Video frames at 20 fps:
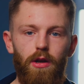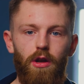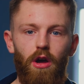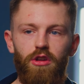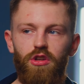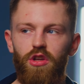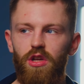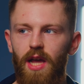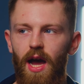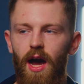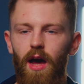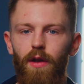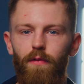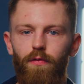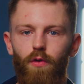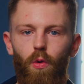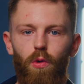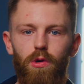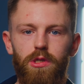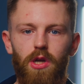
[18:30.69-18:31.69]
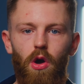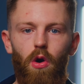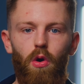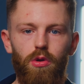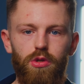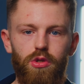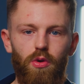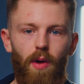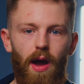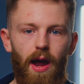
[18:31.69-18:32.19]
Now, you can of course
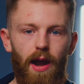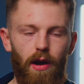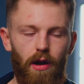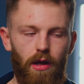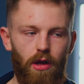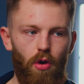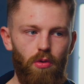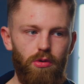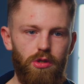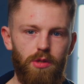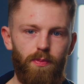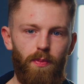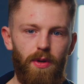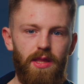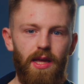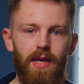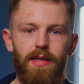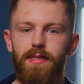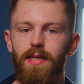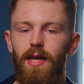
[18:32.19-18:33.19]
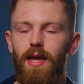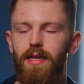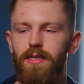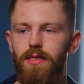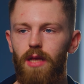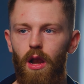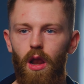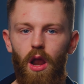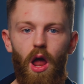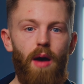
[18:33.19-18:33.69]
also hire a coach, but this is
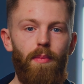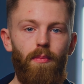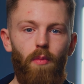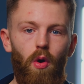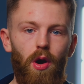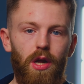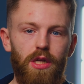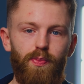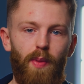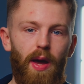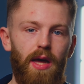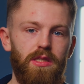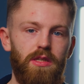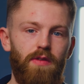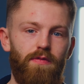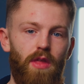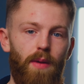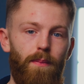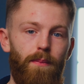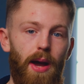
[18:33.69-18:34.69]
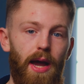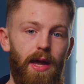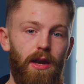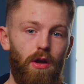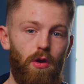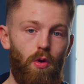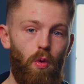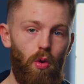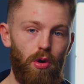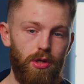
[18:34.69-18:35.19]
a lot more expensive than buying a
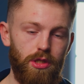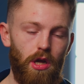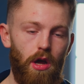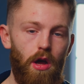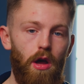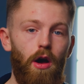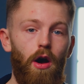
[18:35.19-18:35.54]
course.